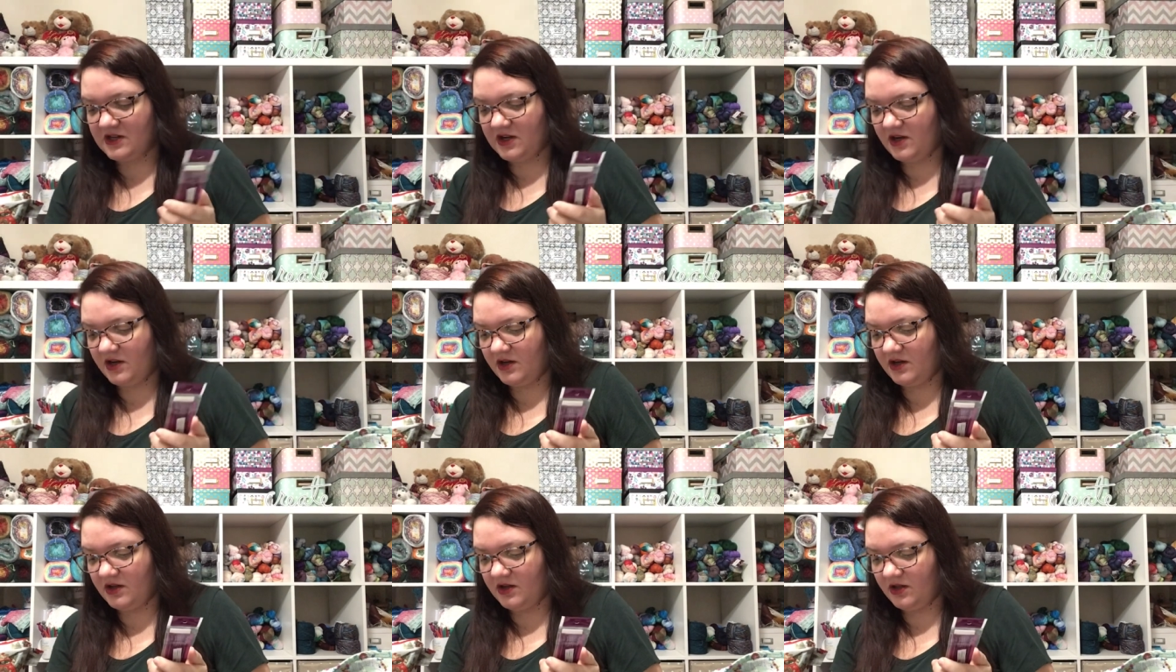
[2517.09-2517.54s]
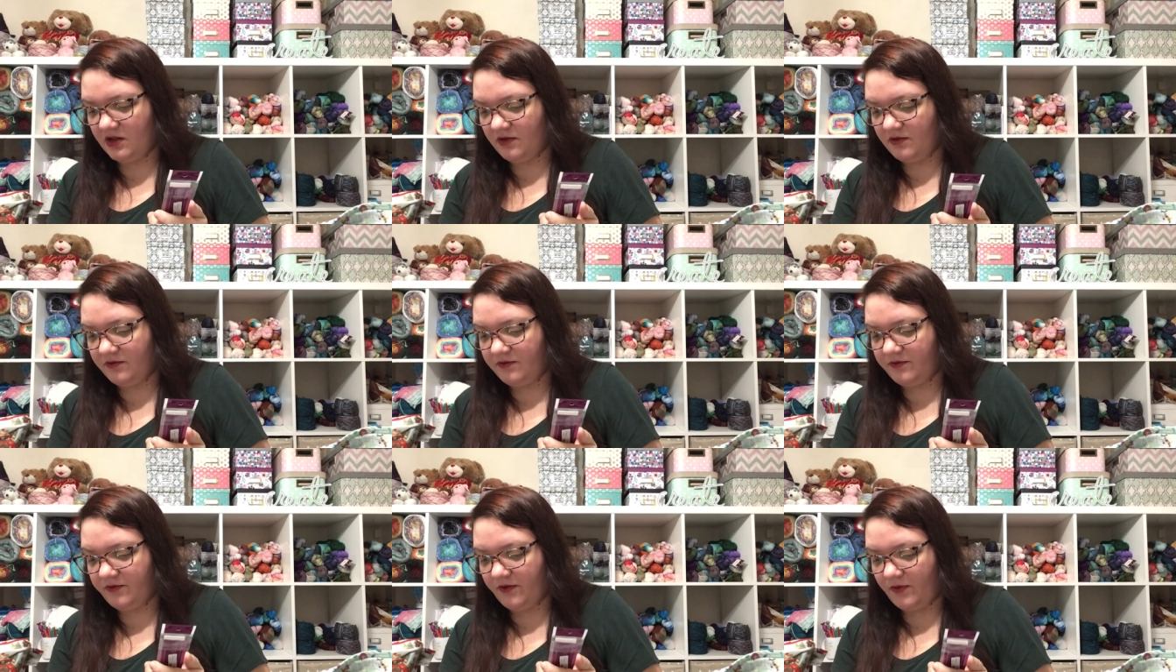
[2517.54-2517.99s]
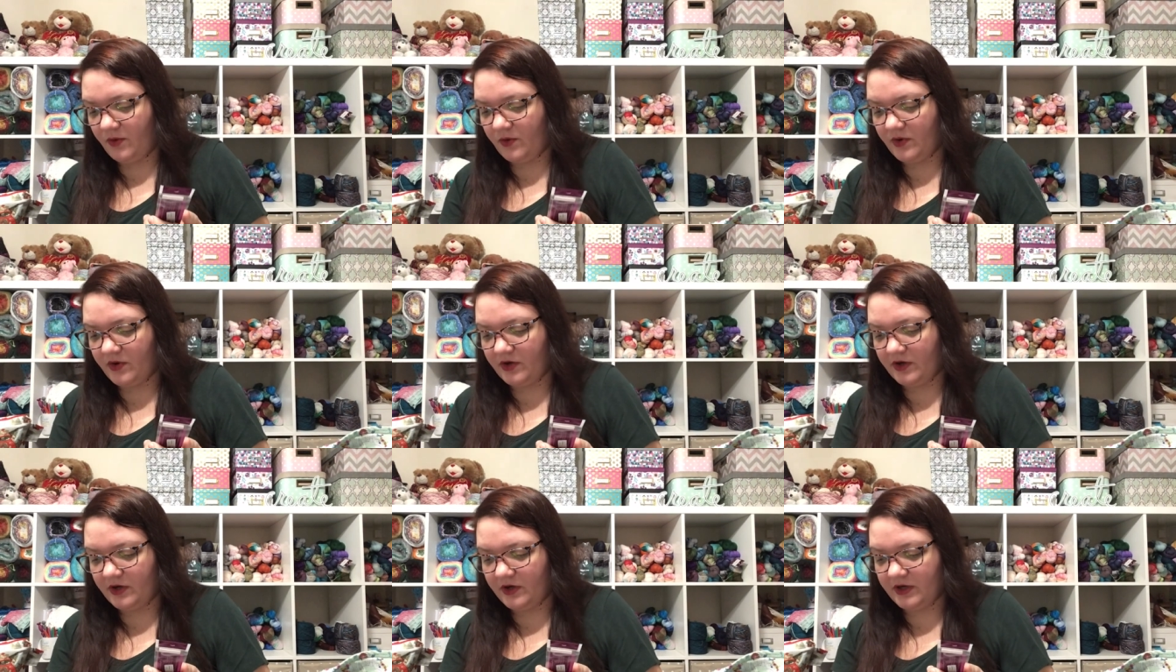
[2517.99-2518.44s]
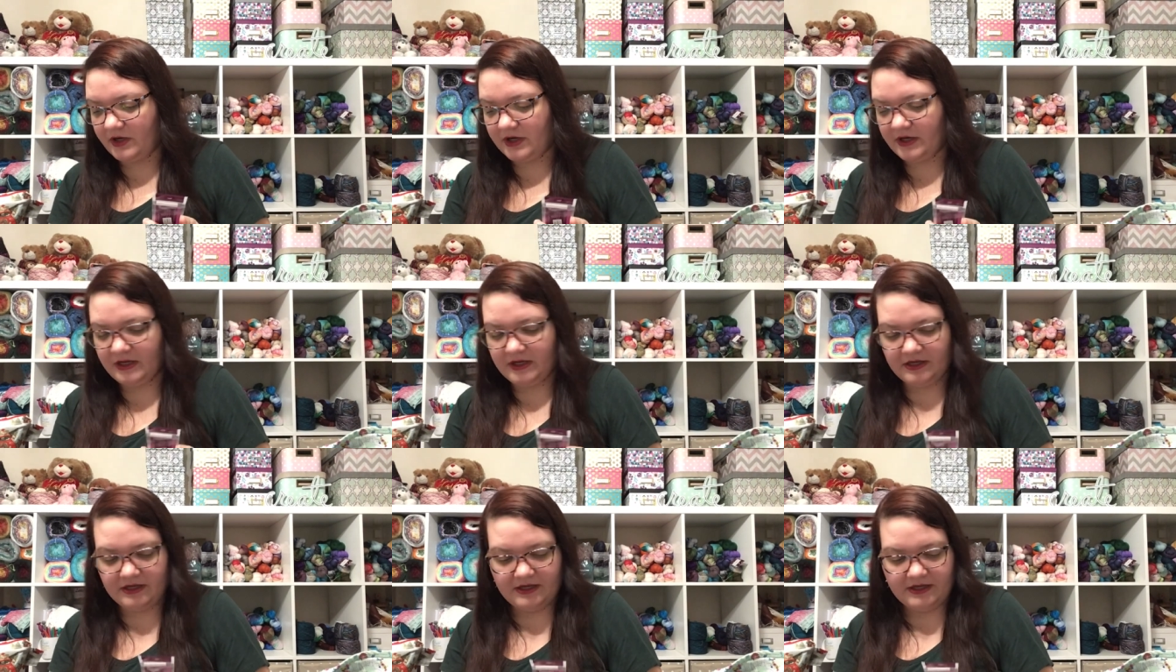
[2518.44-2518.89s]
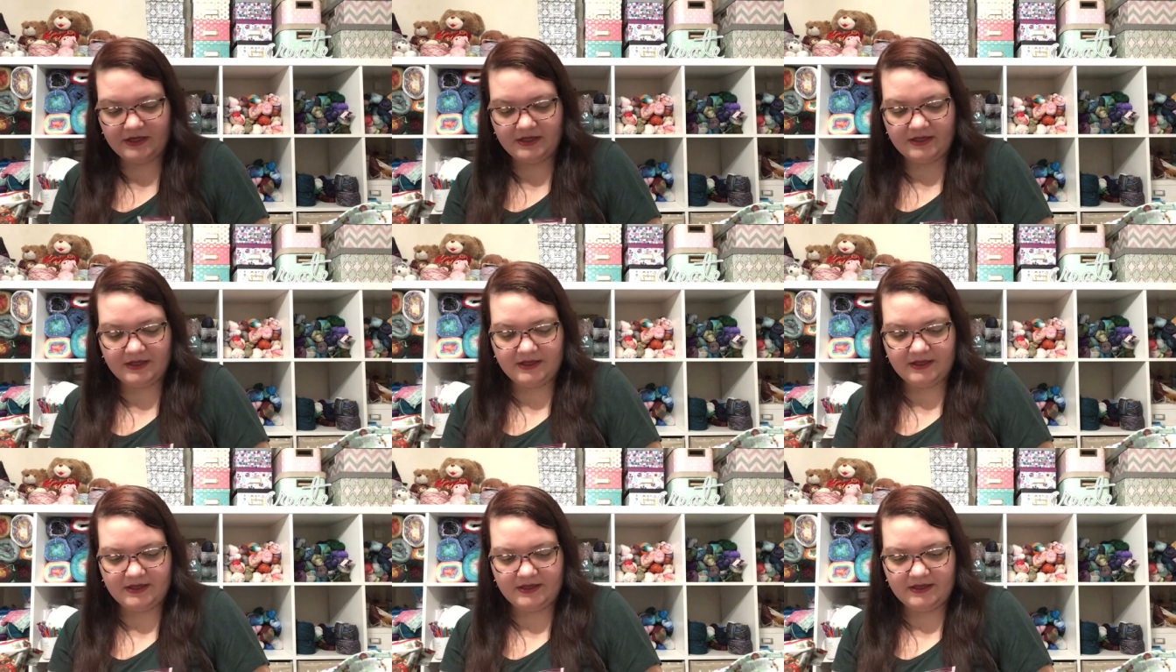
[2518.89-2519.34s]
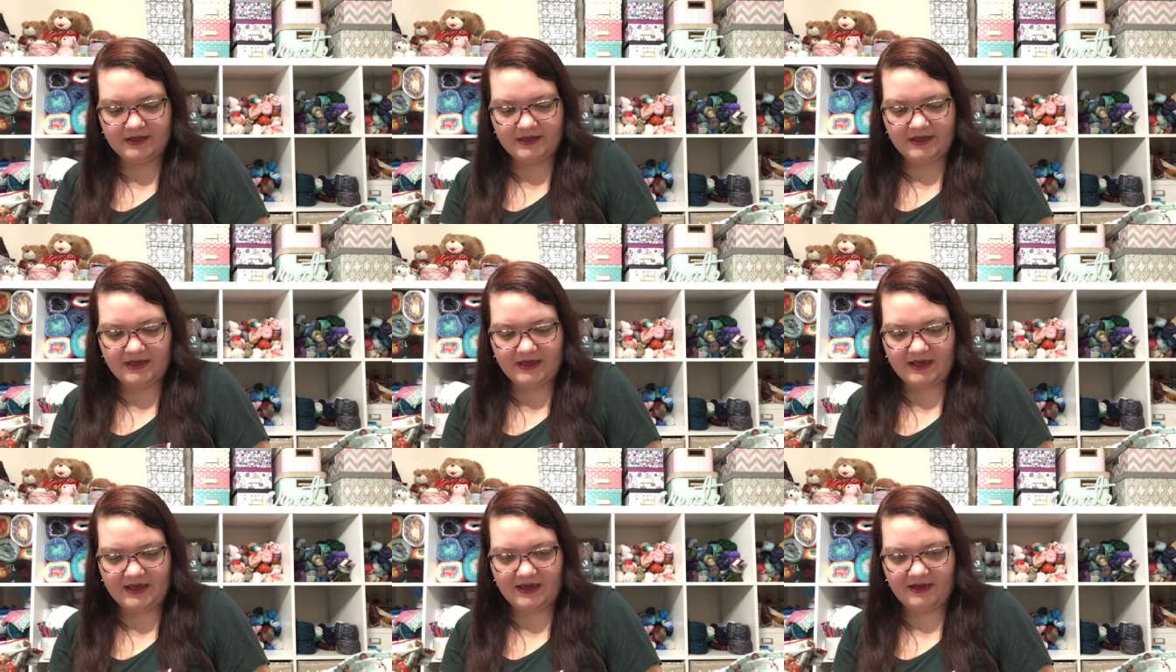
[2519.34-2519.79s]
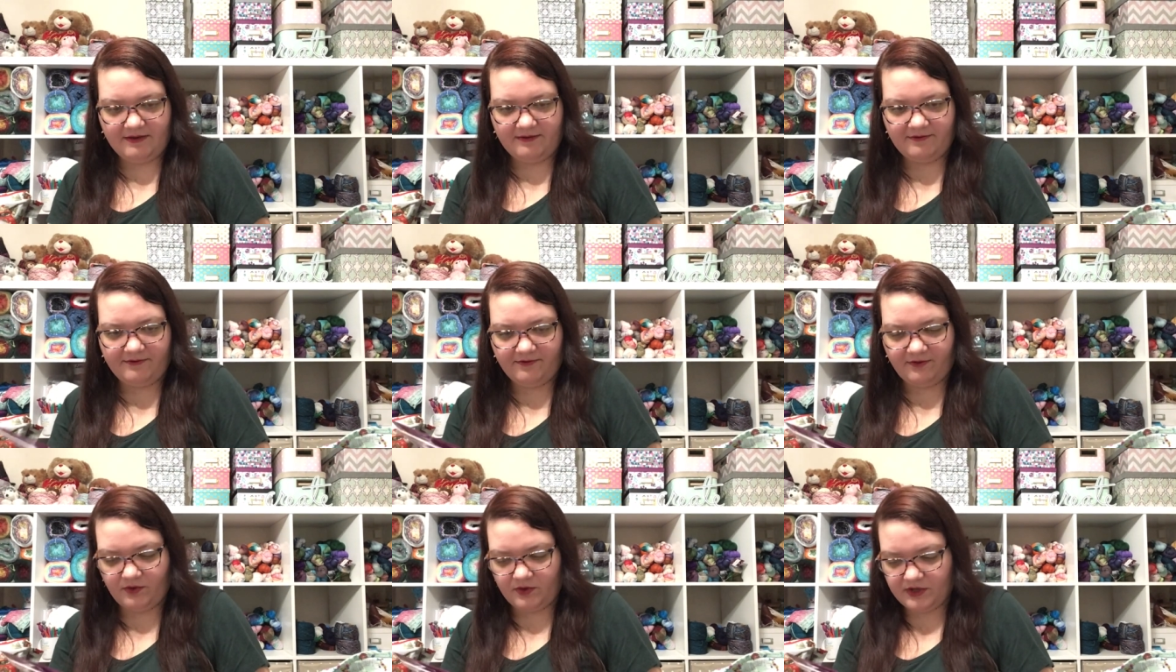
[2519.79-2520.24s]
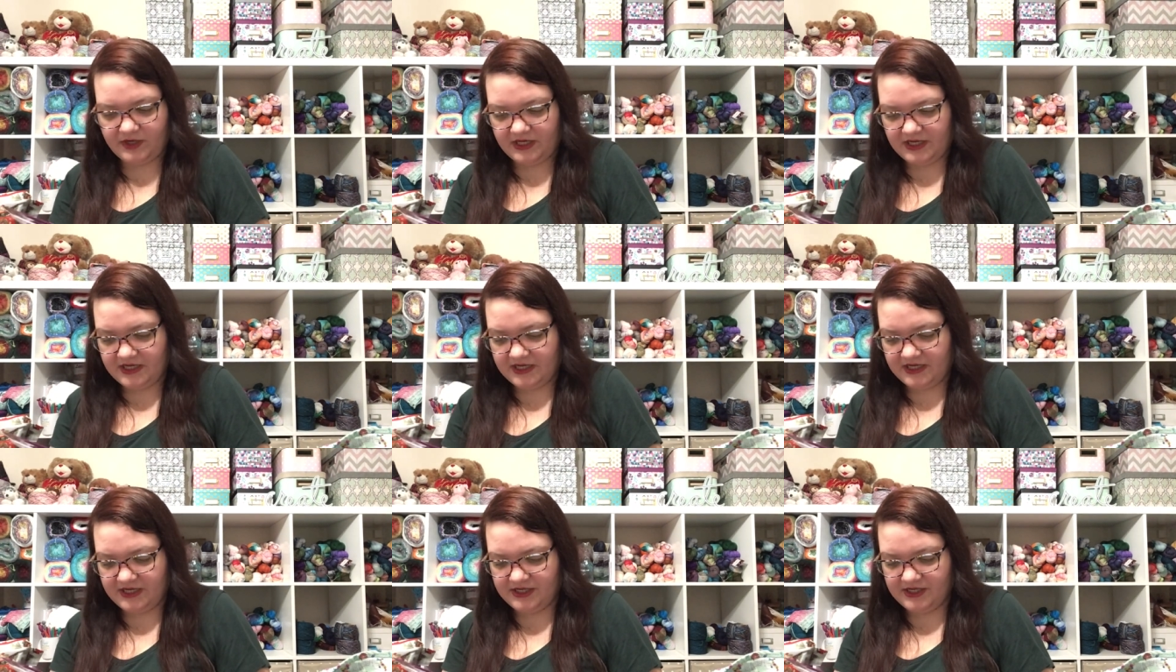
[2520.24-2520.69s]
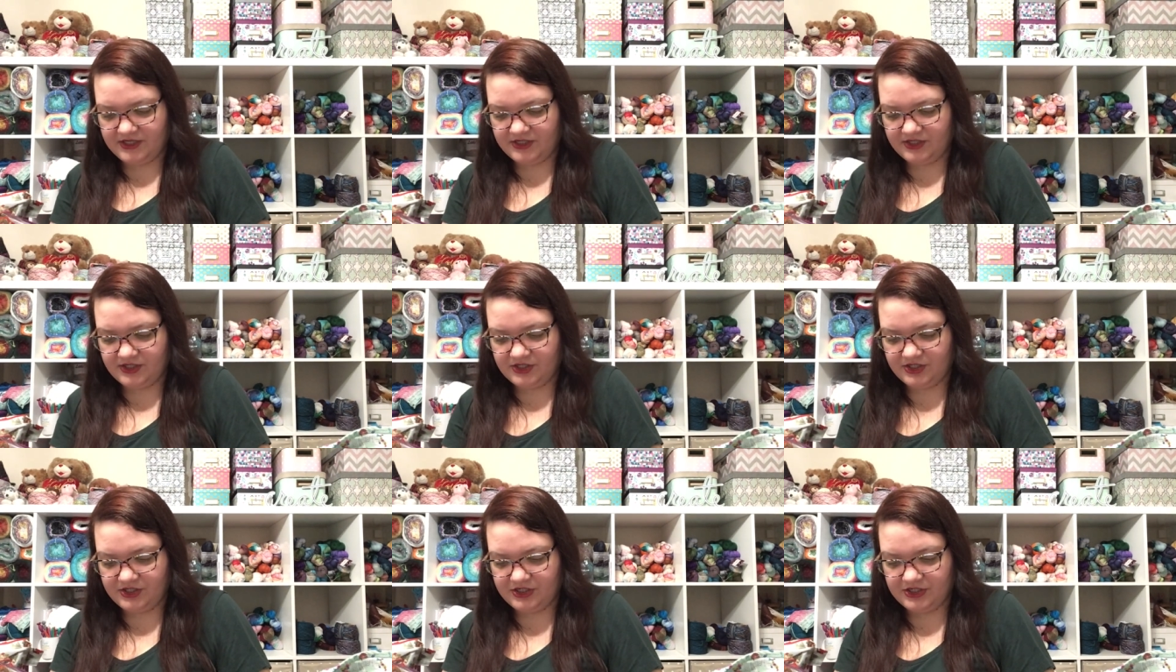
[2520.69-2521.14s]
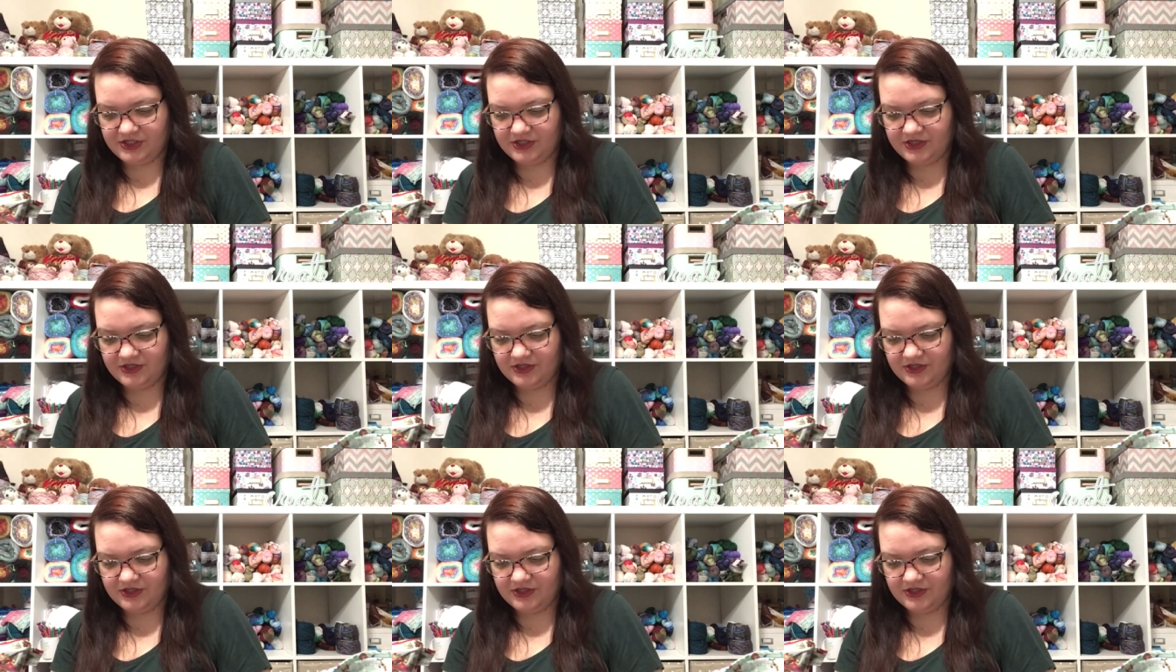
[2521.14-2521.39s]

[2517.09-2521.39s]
call for a 40 inch